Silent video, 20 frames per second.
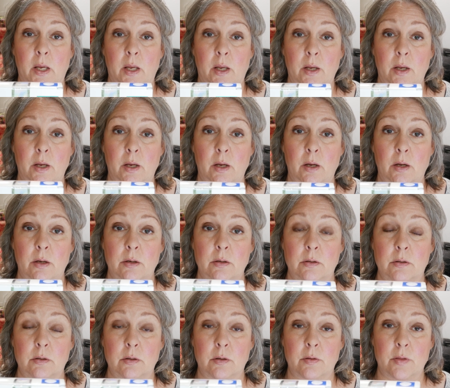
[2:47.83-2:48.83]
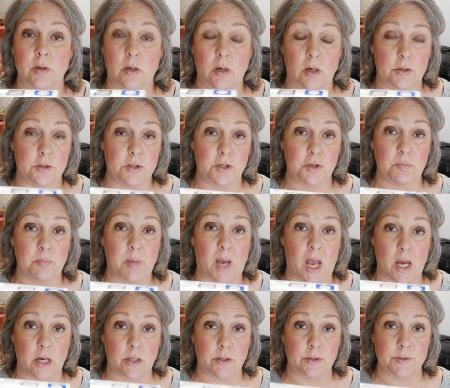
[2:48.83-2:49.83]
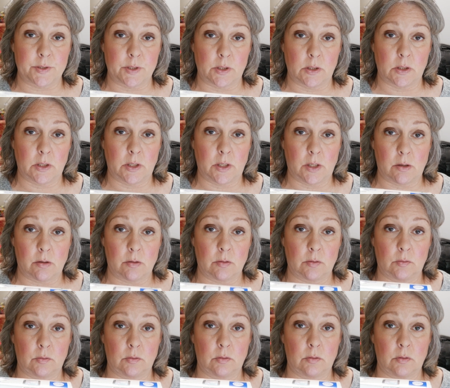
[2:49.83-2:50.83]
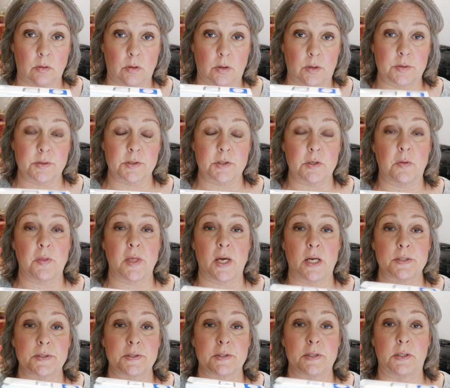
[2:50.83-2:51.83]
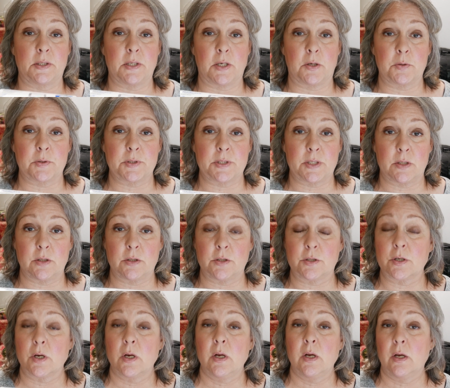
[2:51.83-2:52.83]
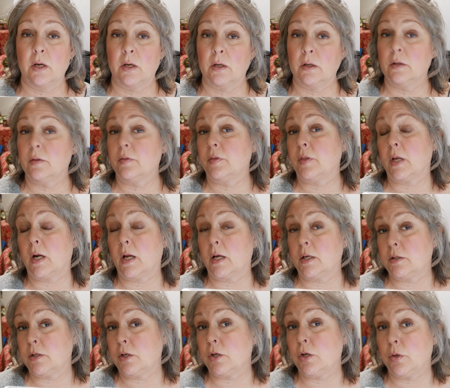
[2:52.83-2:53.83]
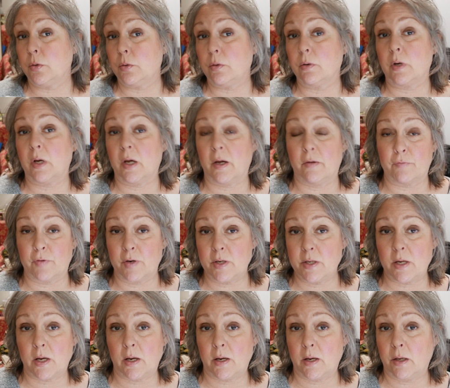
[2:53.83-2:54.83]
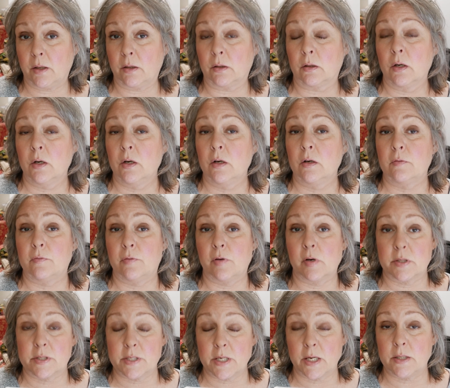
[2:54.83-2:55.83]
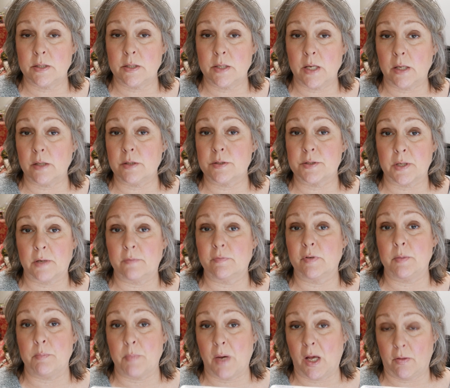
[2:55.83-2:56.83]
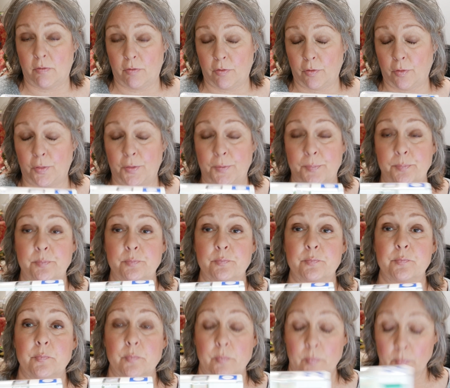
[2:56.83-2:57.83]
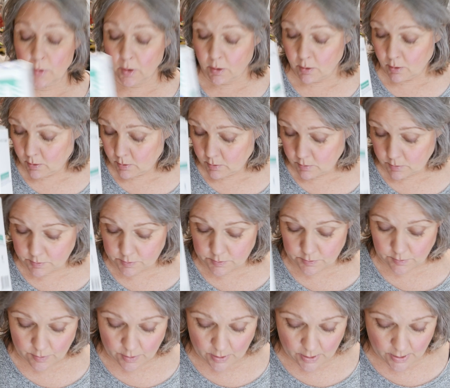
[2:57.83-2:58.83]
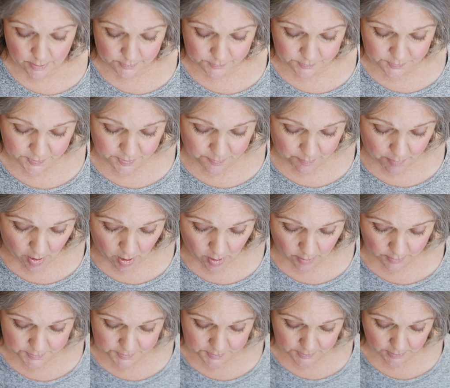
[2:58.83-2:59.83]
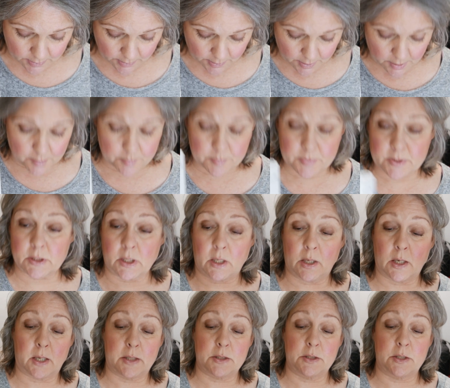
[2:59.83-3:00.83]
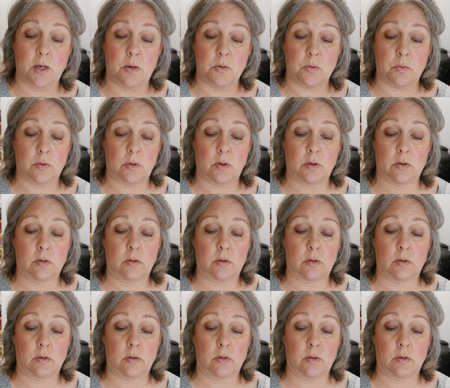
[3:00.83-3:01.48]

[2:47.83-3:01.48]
And there are 2 bags in here, and so that's the dosage that I do every day for 10 days every month. So that's the box that it comes in. I don't